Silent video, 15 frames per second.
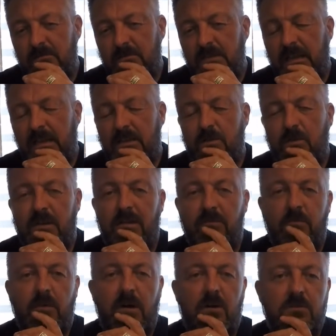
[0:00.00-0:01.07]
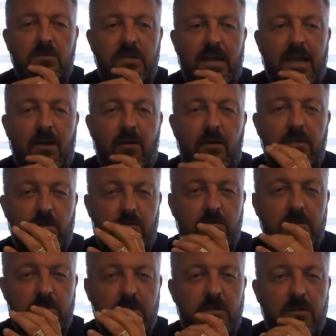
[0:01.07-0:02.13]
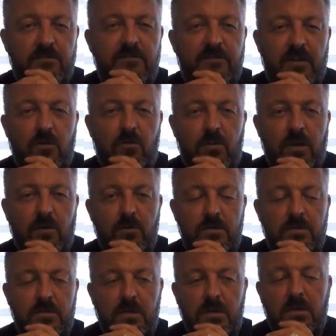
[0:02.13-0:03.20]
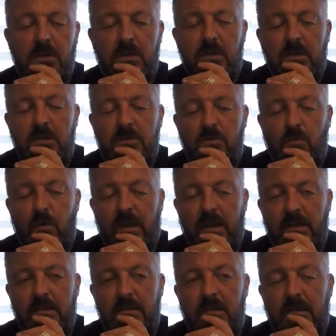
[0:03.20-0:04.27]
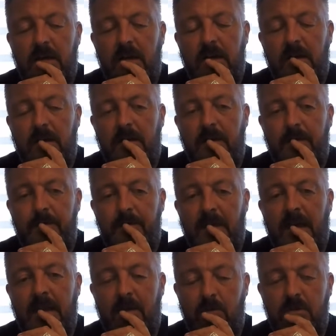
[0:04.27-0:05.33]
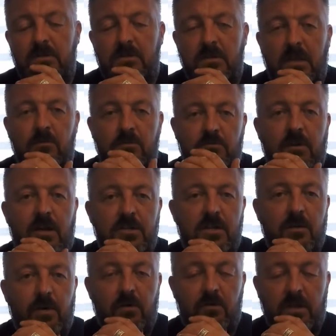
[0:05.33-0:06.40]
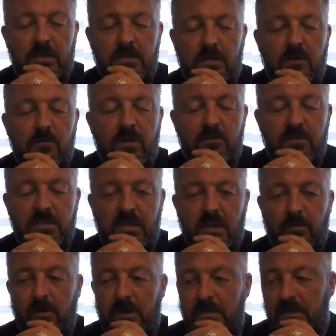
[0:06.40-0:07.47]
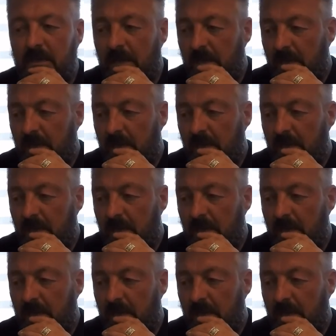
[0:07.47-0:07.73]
to eleven miles an hour. There was, you could feel there was some wind, um, and it was it was gradually building, so a bit of a sea breeze.